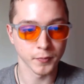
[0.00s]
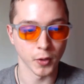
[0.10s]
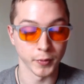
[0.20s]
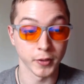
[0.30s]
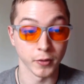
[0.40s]

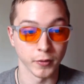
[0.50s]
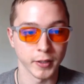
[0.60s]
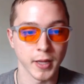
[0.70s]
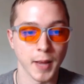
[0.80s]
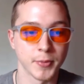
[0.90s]
or
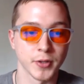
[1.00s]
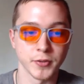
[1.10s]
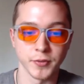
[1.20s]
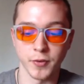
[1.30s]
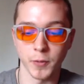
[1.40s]
recurring
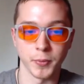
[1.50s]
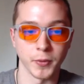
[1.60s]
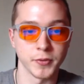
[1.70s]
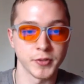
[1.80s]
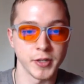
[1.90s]
episodes of
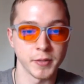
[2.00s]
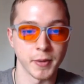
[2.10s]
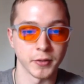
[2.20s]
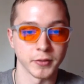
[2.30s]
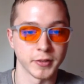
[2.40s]
heartburn, seek
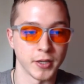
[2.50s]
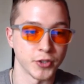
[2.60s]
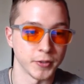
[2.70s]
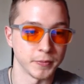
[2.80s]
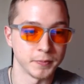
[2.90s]
medical
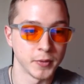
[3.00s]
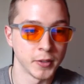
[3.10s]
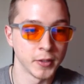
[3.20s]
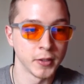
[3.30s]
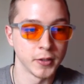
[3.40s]
attention.
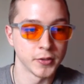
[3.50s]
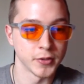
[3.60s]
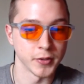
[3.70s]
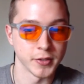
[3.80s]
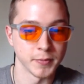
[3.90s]

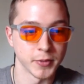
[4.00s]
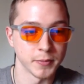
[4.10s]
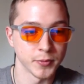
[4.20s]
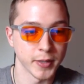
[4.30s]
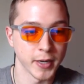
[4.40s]
So the symptoms